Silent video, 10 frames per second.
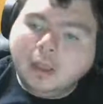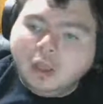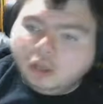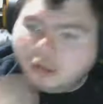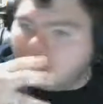
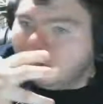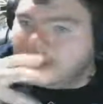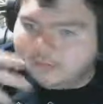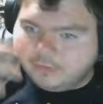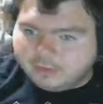Y'all won't be
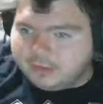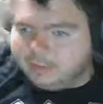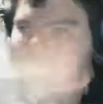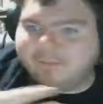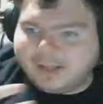able to see
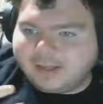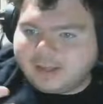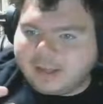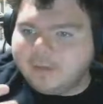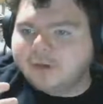my face
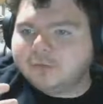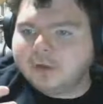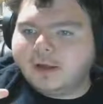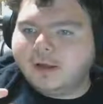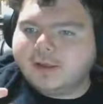that much
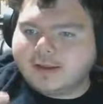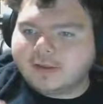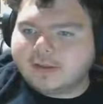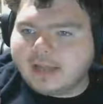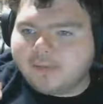because it
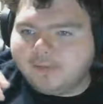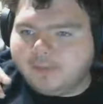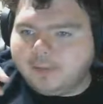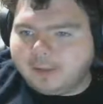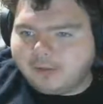doesn't have a
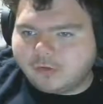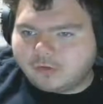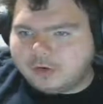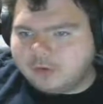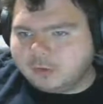flip out
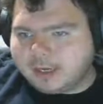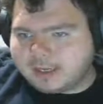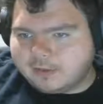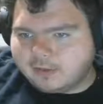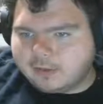screen to where I
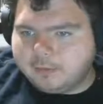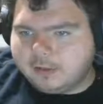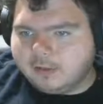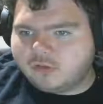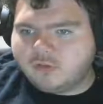can see what
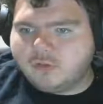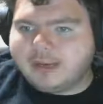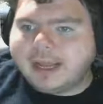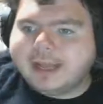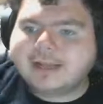it's shooting
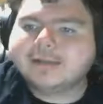at.